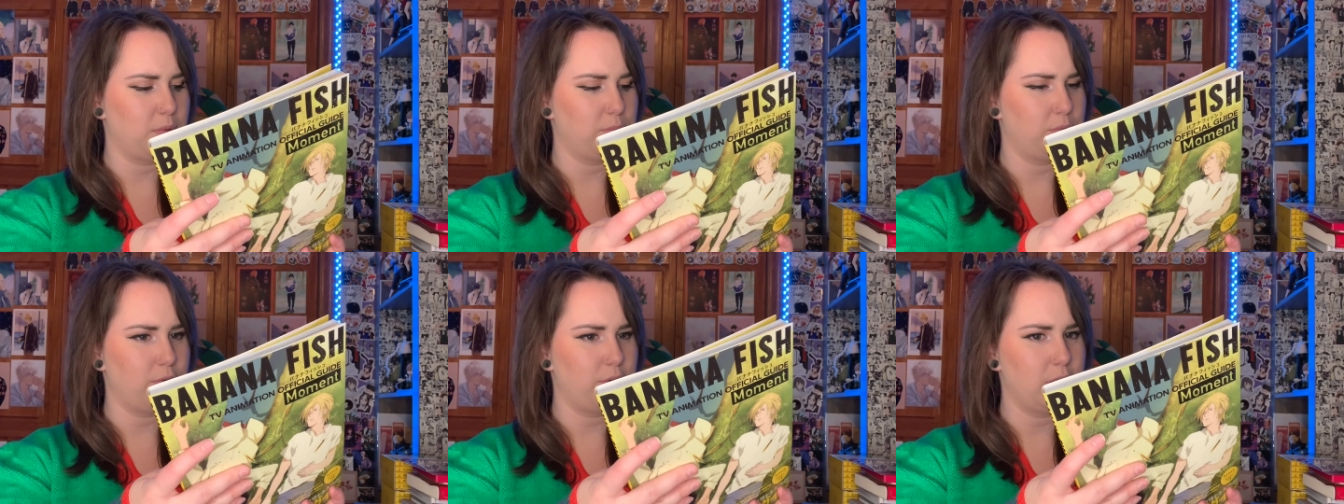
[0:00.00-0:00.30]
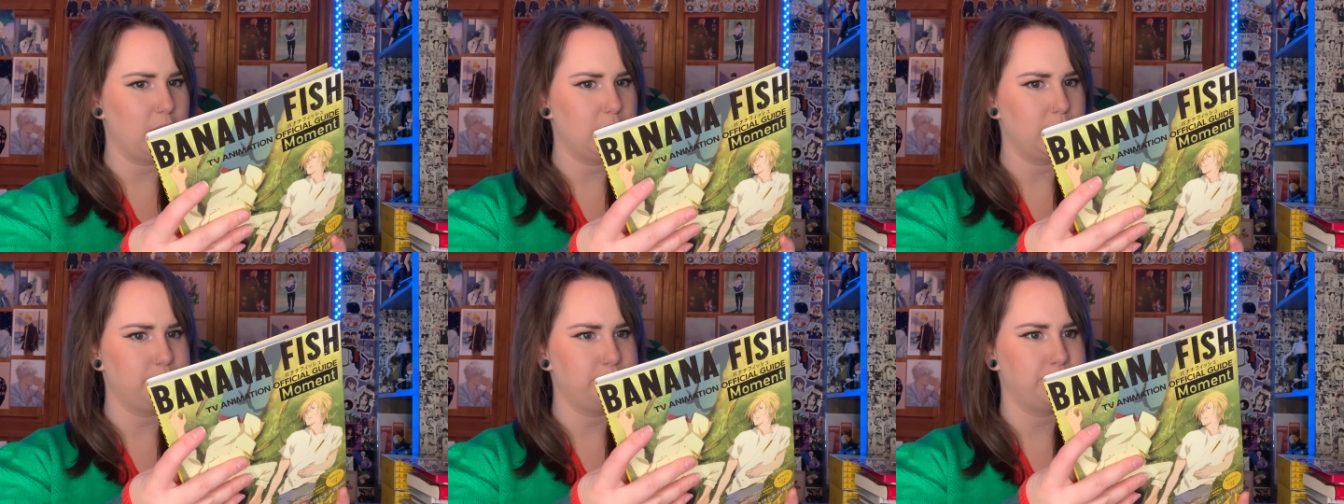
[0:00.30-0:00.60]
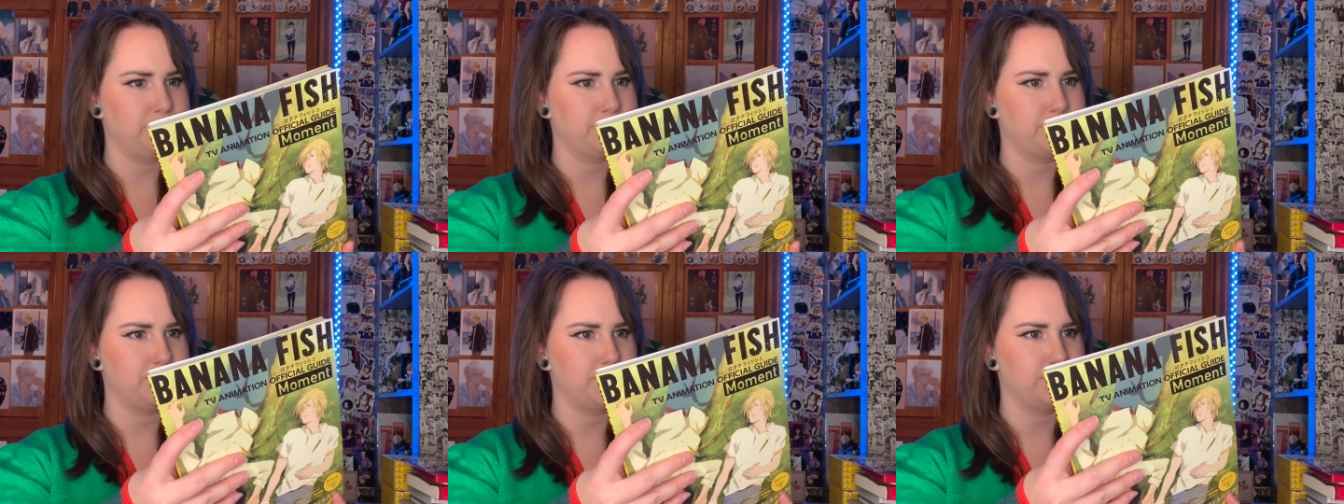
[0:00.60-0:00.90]
right.
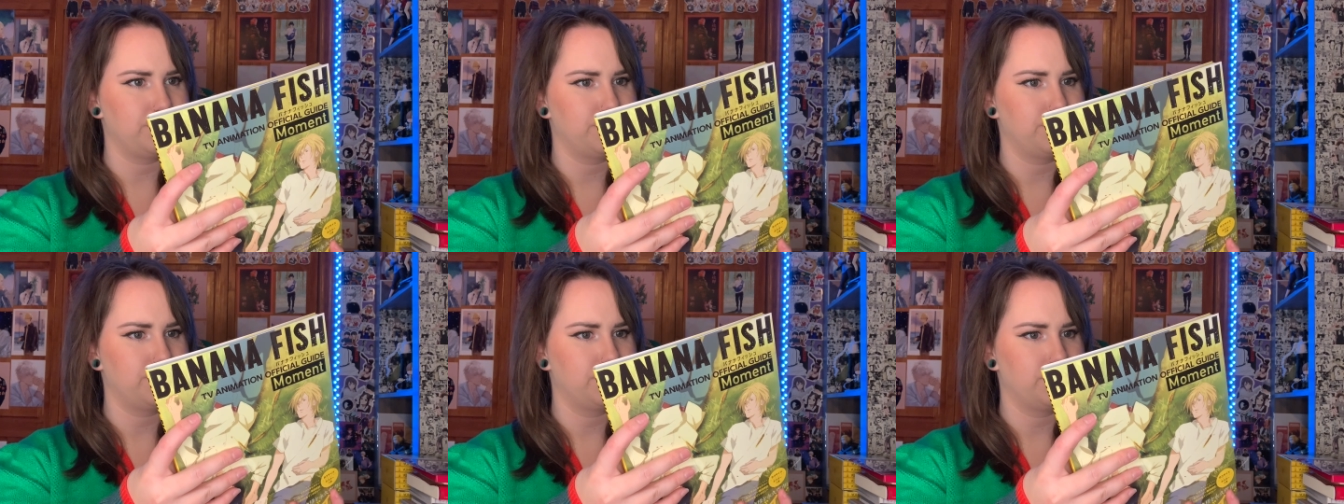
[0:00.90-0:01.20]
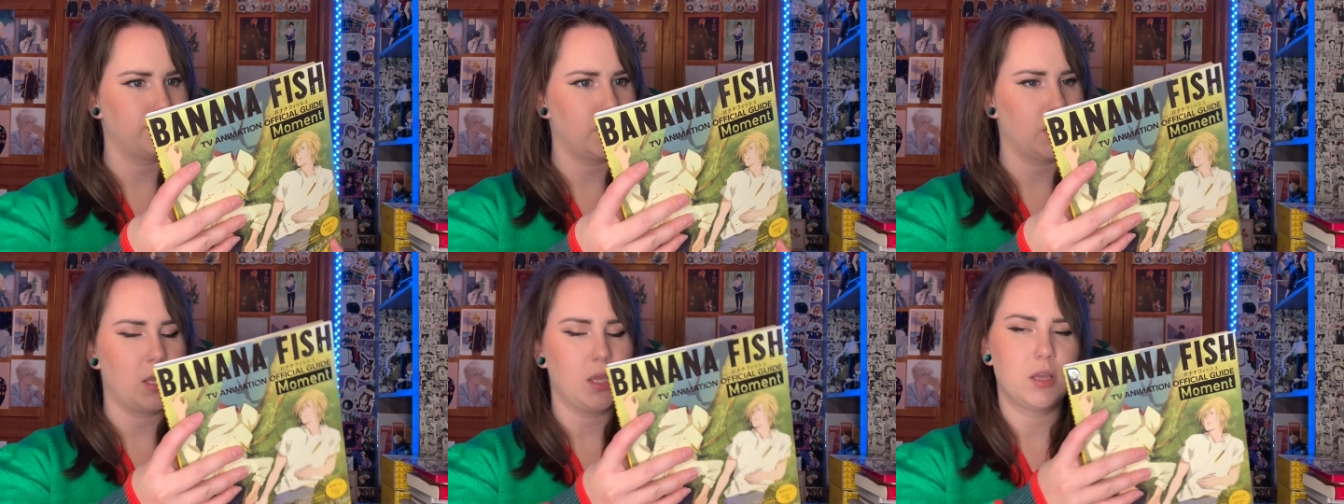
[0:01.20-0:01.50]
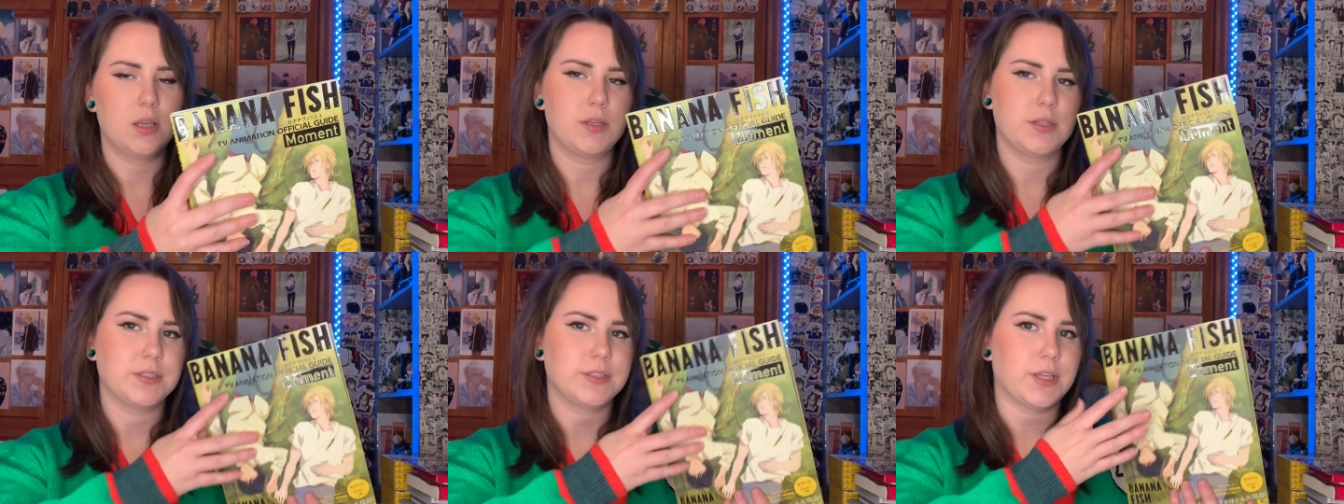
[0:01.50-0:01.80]

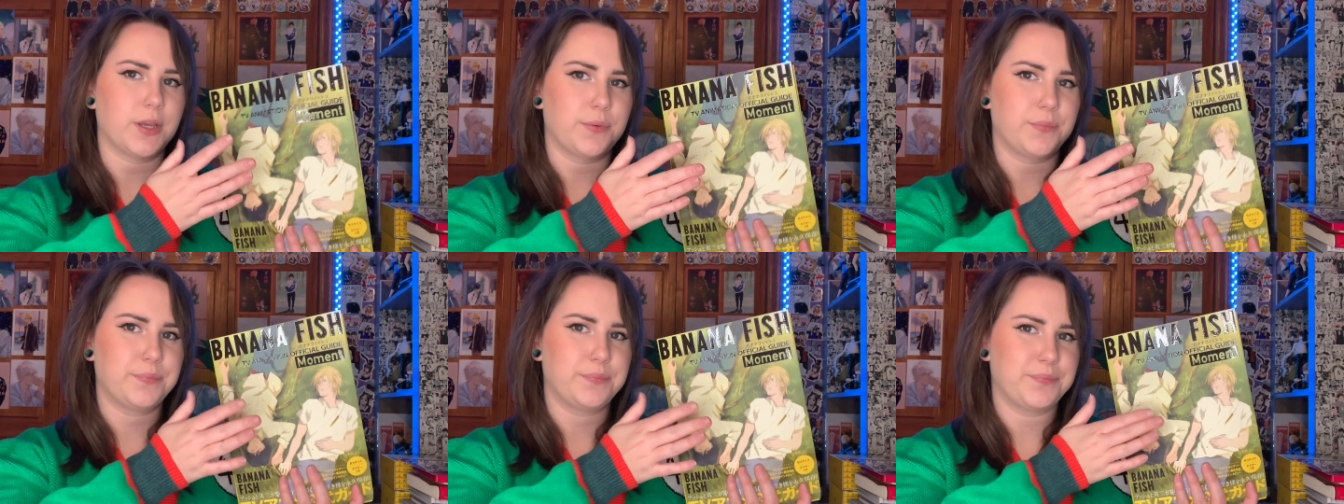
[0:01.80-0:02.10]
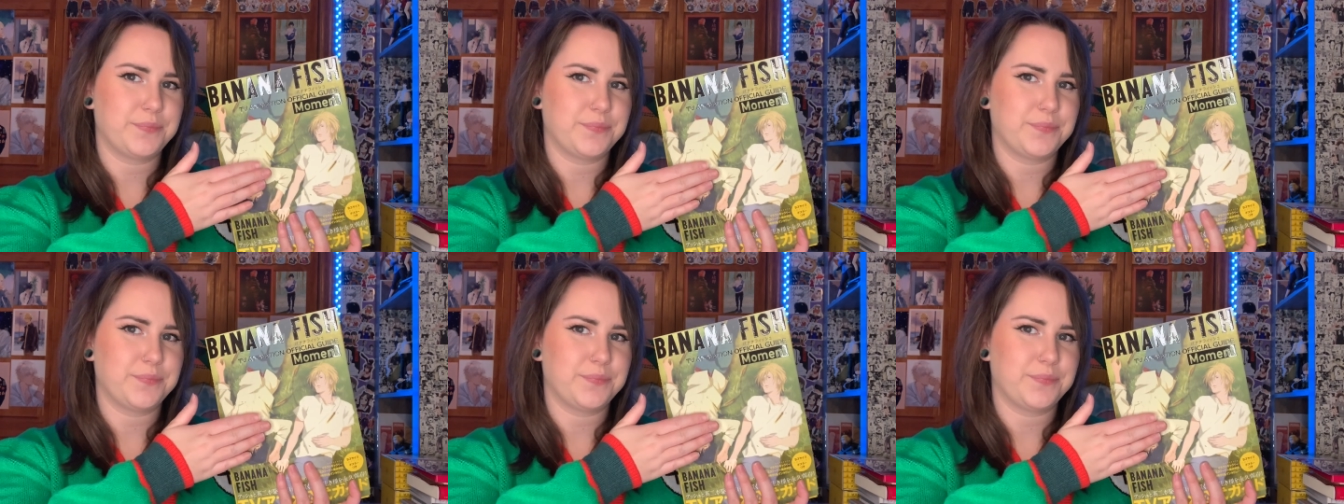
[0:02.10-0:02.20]
So